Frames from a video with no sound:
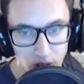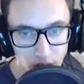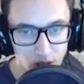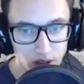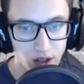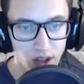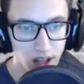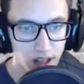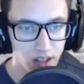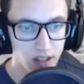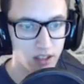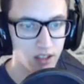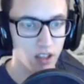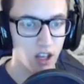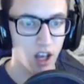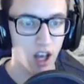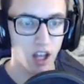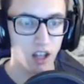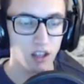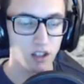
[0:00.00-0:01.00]
also got this
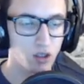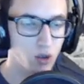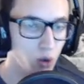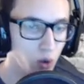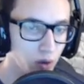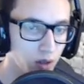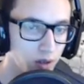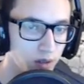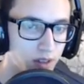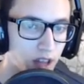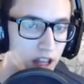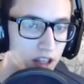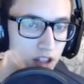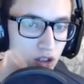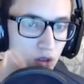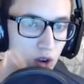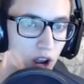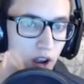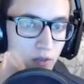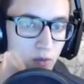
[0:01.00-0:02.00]
cool little test
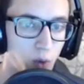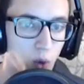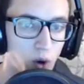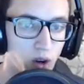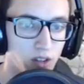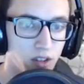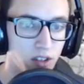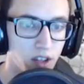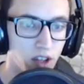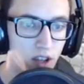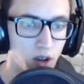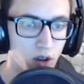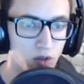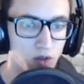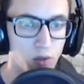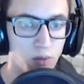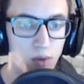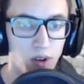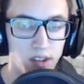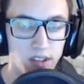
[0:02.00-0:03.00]
track for us. It goes
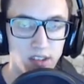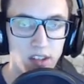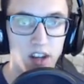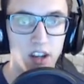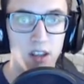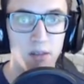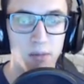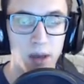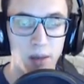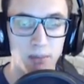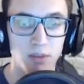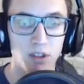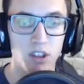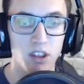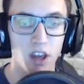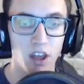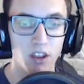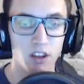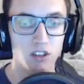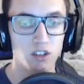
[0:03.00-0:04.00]
from one side of the map to
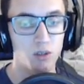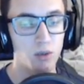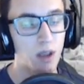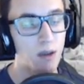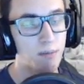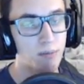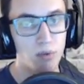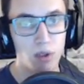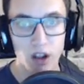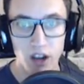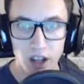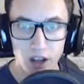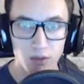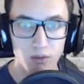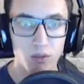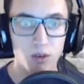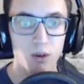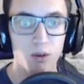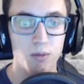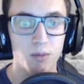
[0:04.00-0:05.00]
the other, so we have plenty of
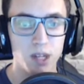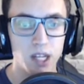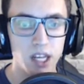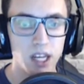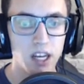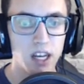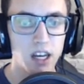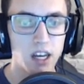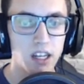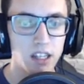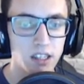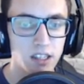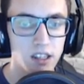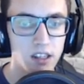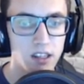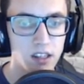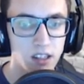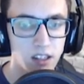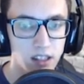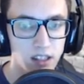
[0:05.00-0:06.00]
room
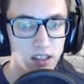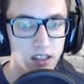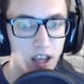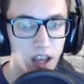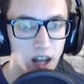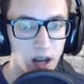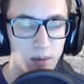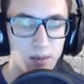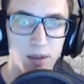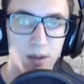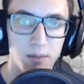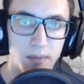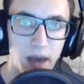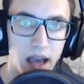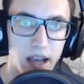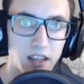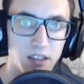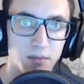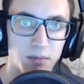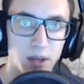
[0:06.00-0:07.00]
to get up to
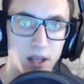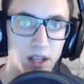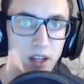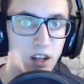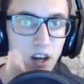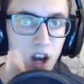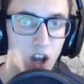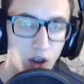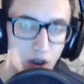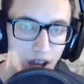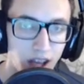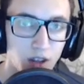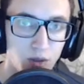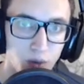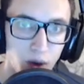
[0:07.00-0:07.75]
max speed. Are you guys